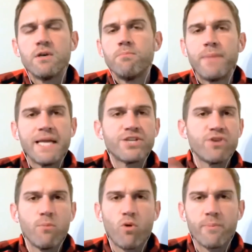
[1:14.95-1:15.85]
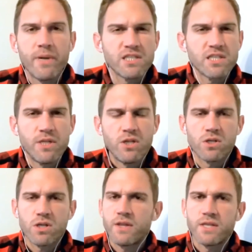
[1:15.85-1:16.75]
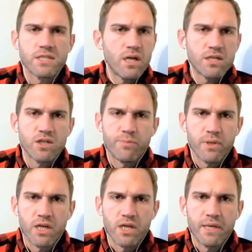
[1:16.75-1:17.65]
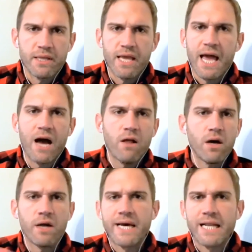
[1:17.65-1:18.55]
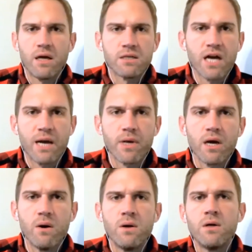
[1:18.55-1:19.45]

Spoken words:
Mainstream Mormonism in Utah does not do polygamy. They outlawed that a long time ago.